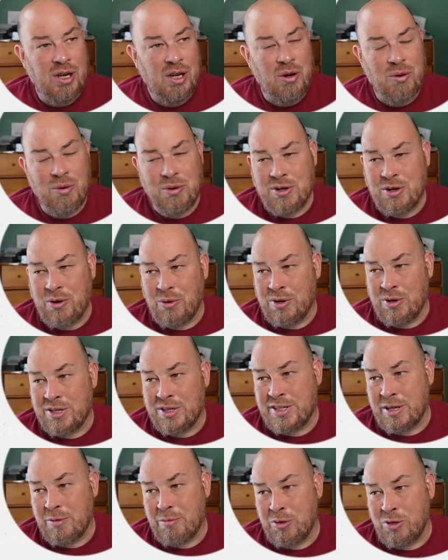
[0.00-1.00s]
or in
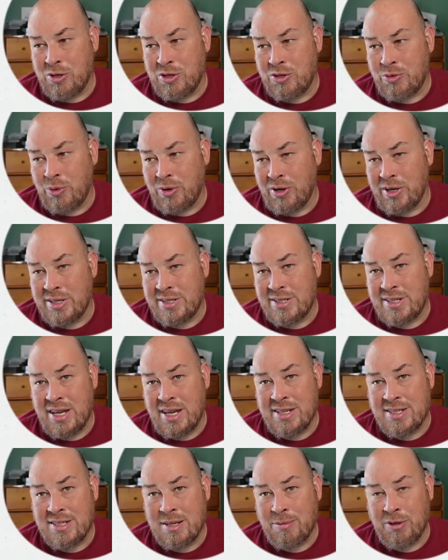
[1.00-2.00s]
some books where it
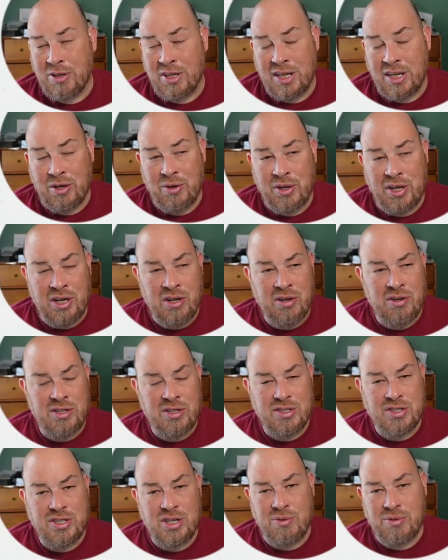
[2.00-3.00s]
says something like, here in
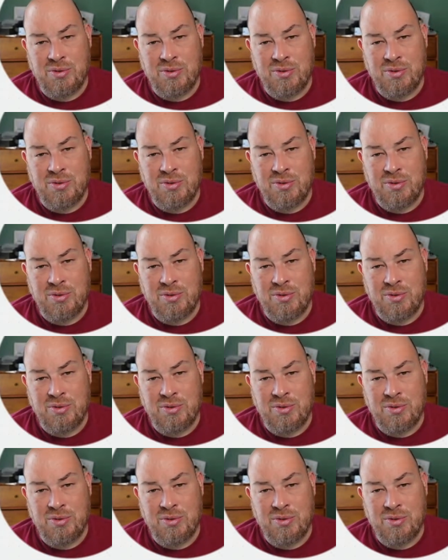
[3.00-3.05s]
so and